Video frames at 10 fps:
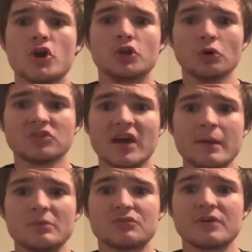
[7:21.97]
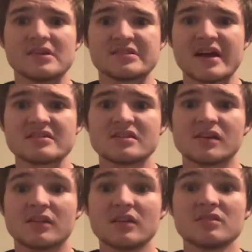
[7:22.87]
Your team was
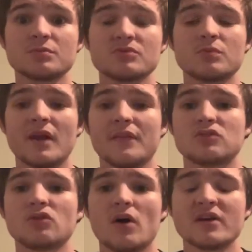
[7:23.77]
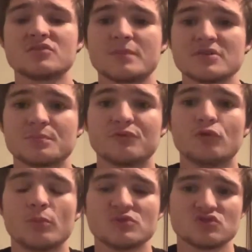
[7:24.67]
fantastic. This was one of the Tigers' best
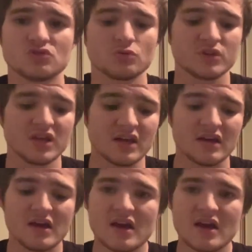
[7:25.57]
performances all year.